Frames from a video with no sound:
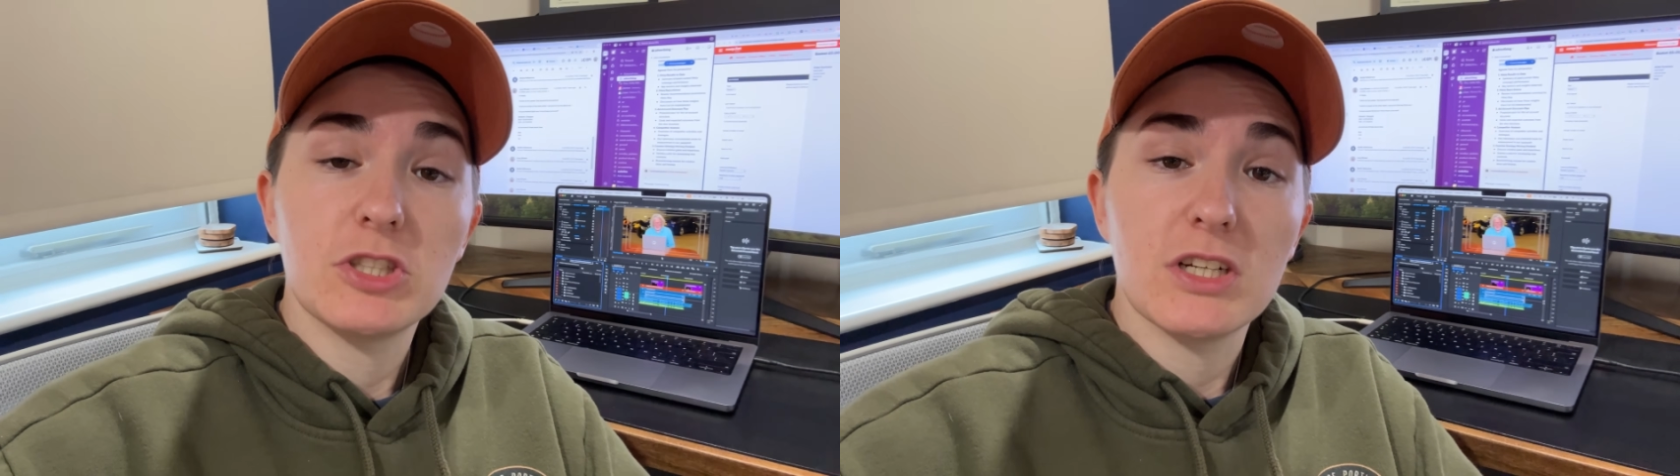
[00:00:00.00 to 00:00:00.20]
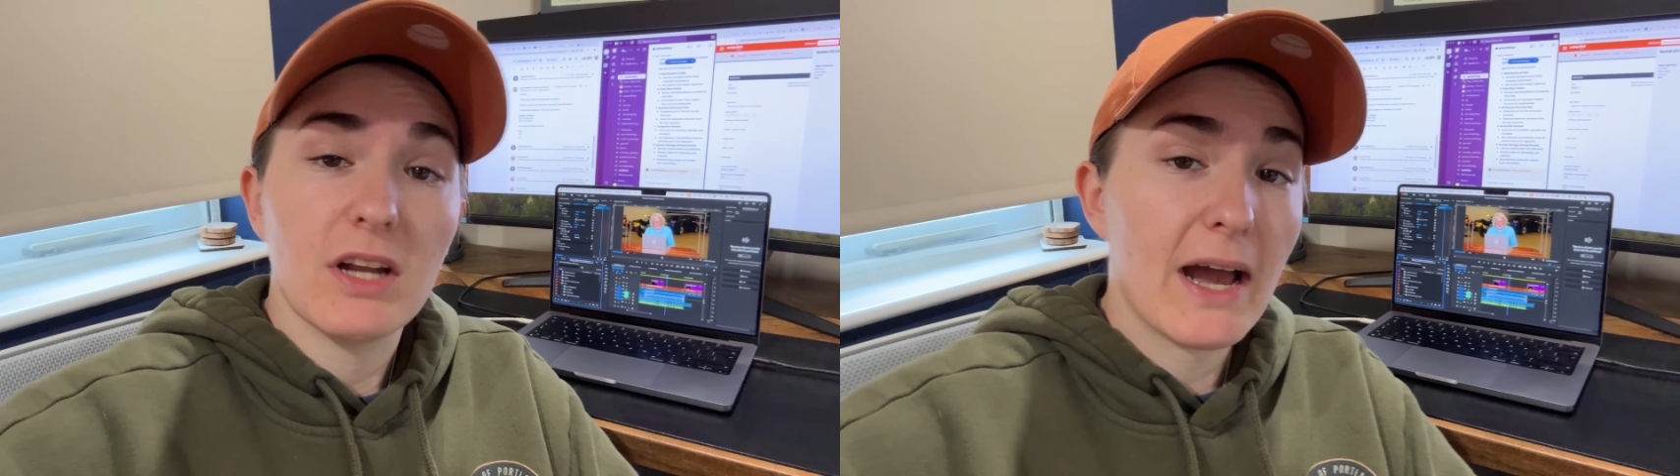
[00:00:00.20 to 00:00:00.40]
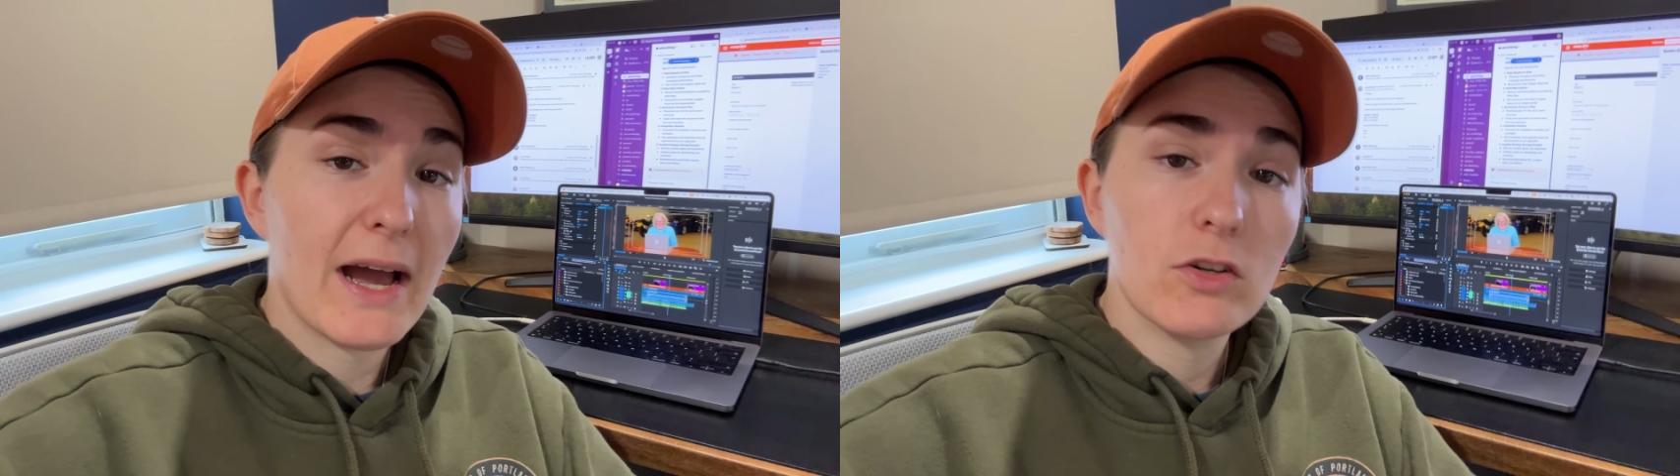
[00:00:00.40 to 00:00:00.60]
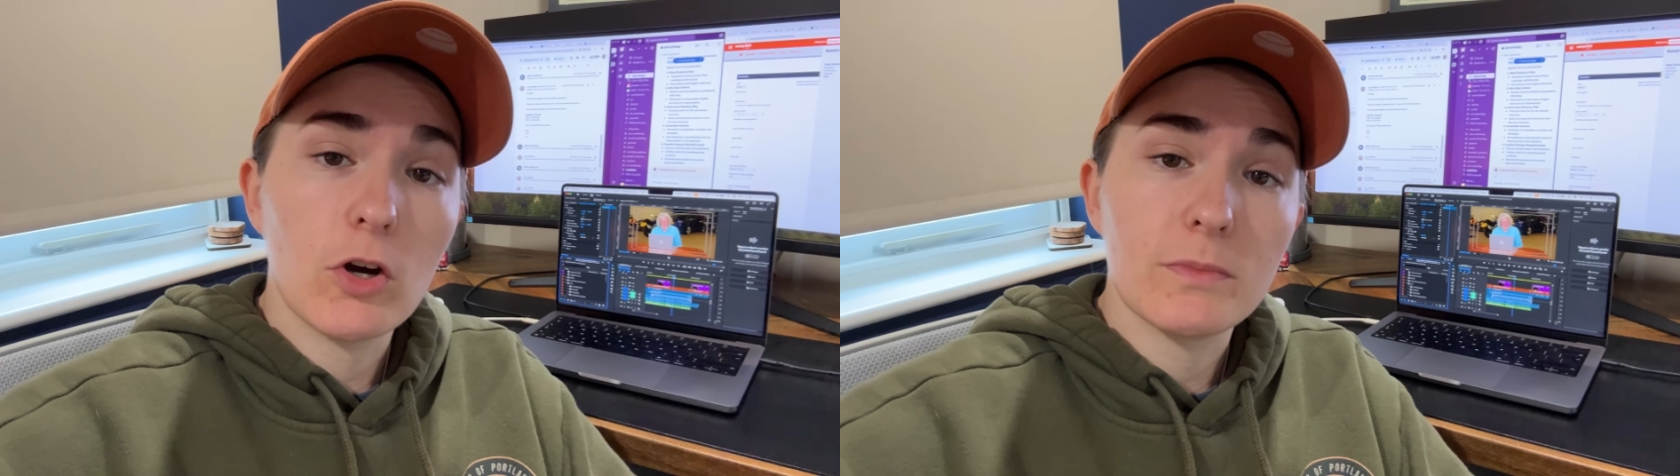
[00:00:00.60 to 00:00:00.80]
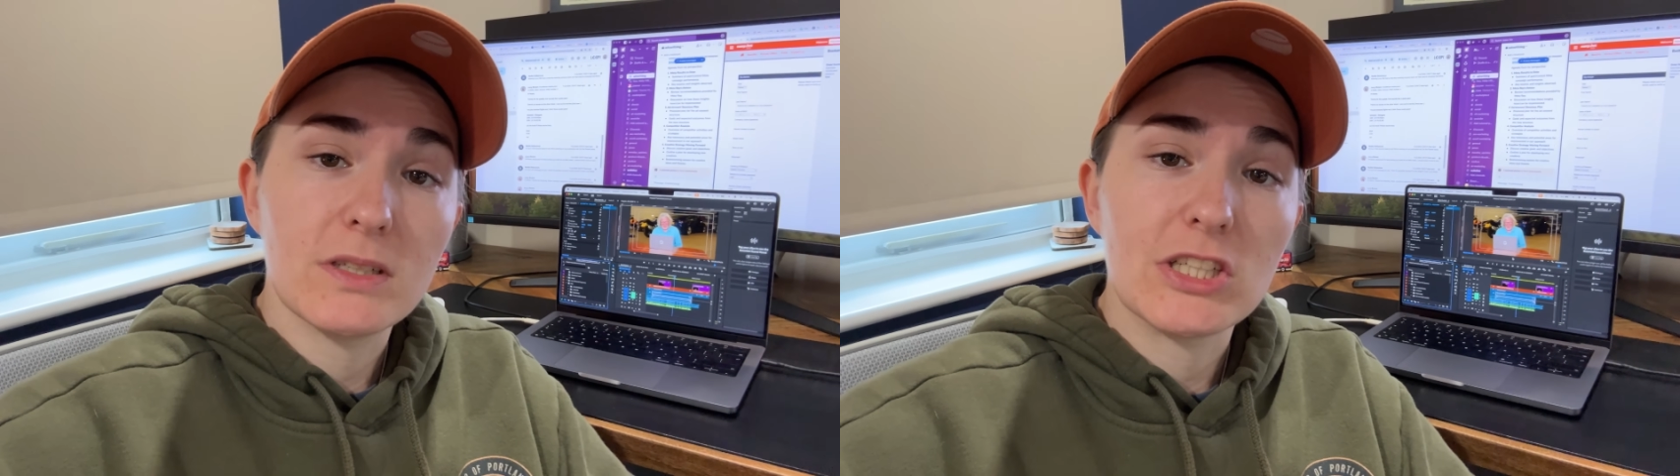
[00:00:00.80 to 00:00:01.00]
Gin ad
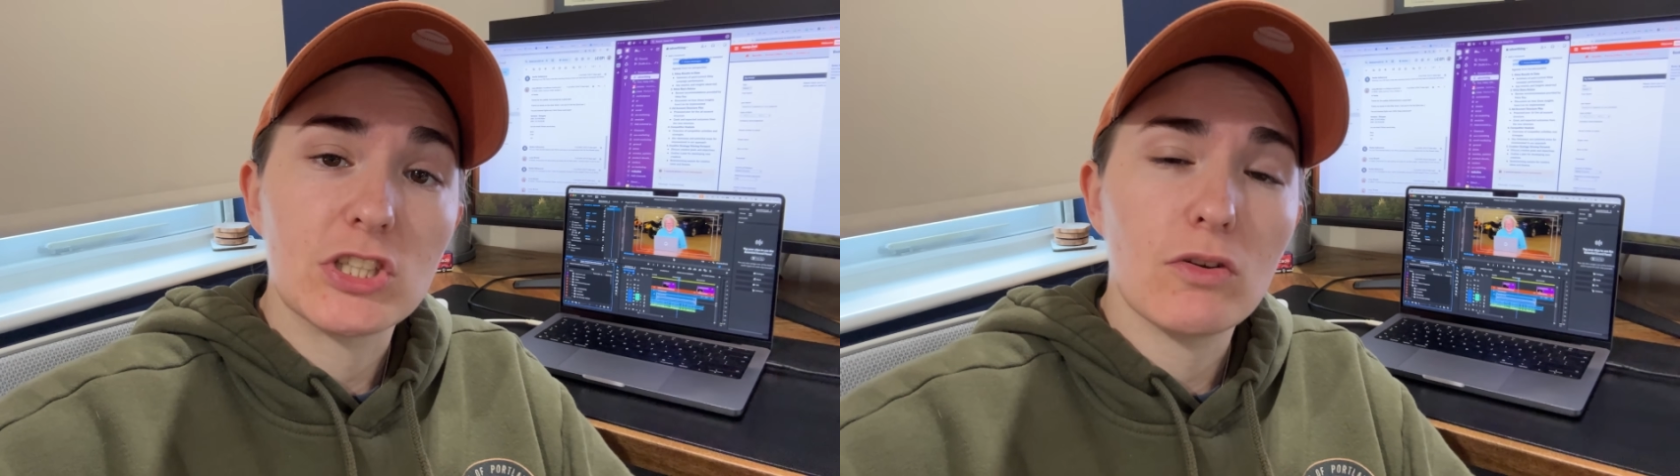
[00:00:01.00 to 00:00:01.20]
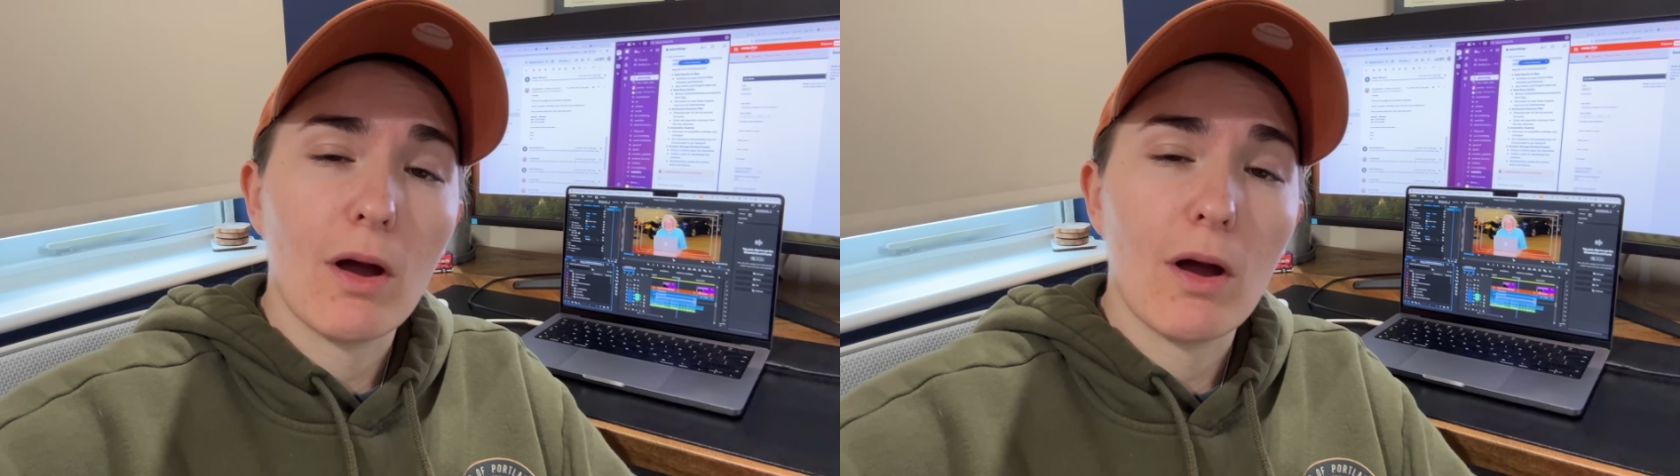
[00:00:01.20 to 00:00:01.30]
competition.